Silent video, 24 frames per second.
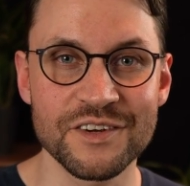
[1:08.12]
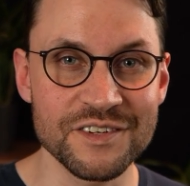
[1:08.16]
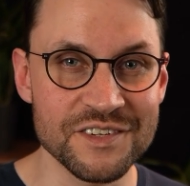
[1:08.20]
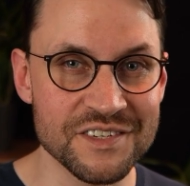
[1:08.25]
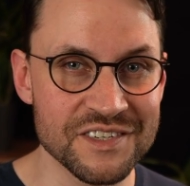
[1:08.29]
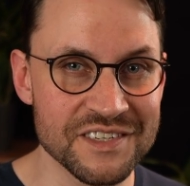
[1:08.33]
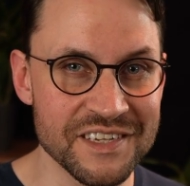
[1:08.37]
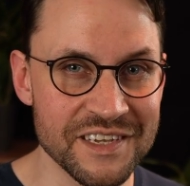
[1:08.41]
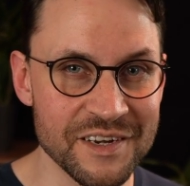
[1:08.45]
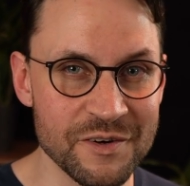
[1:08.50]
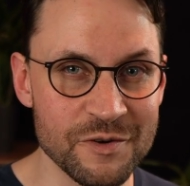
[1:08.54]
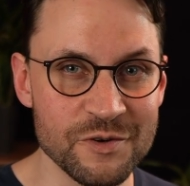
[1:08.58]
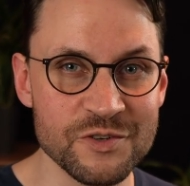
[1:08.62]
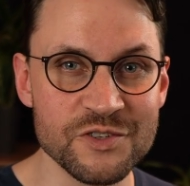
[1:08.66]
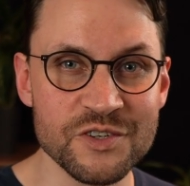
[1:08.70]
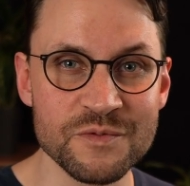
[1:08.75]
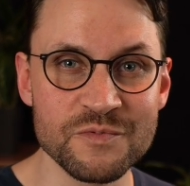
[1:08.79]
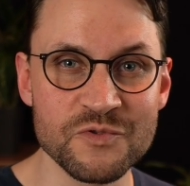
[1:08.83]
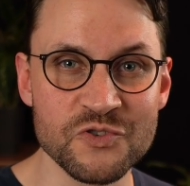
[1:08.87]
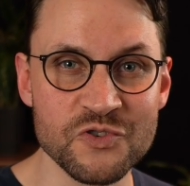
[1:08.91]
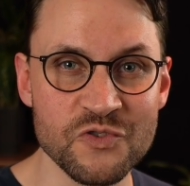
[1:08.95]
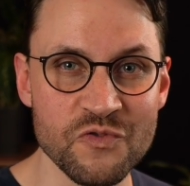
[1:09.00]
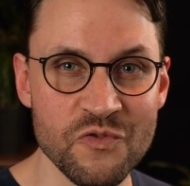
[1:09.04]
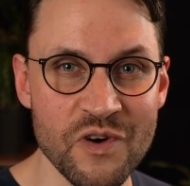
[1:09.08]
consider
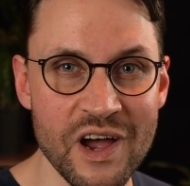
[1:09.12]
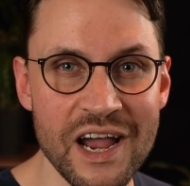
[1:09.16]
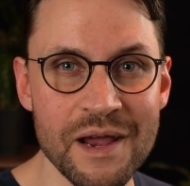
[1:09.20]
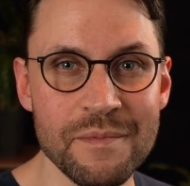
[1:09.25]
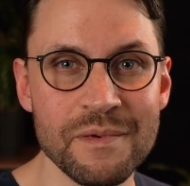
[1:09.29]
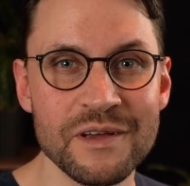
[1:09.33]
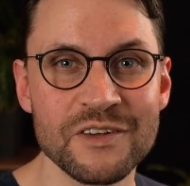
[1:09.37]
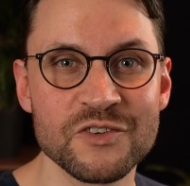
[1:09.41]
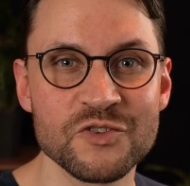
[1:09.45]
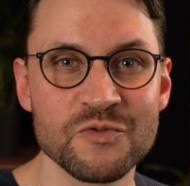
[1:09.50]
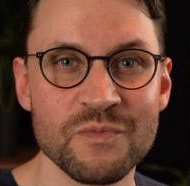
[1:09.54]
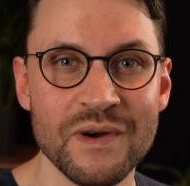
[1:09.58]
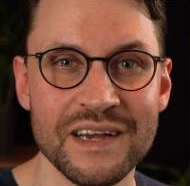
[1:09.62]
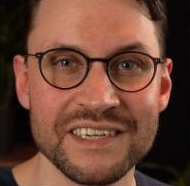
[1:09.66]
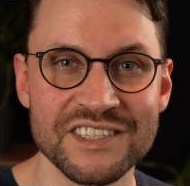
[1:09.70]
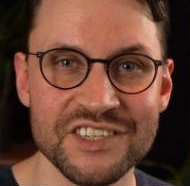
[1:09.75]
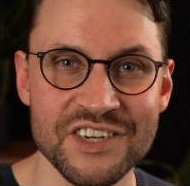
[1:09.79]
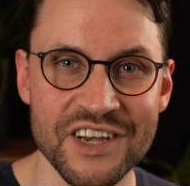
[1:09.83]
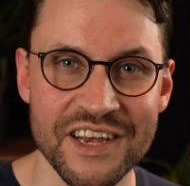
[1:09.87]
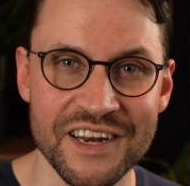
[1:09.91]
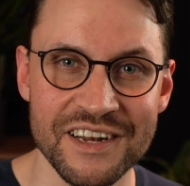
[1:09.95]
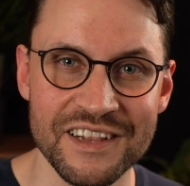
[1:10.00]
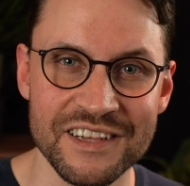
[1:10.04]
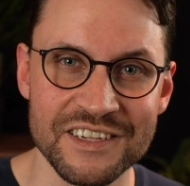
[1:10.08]
subscribing to my
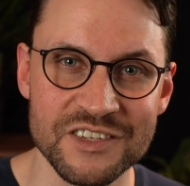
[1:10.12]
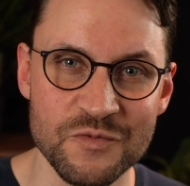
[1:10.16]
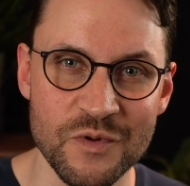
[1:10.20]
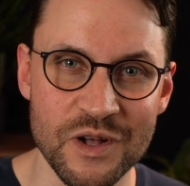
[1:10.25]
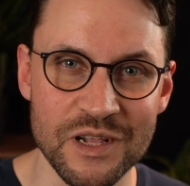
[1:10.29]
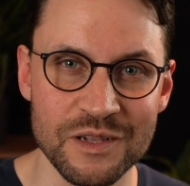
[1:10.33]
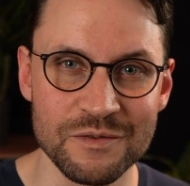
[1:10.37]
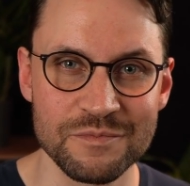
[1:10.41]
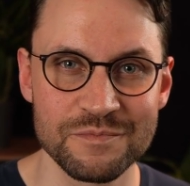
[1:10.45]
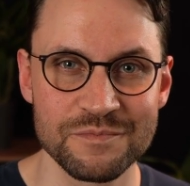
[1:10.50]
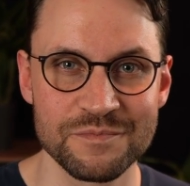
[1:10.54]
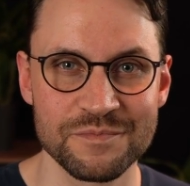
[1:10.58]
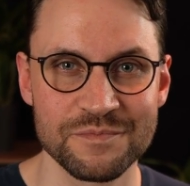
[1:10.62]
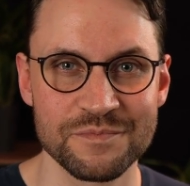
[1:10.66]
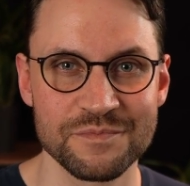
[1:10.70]
channel as well.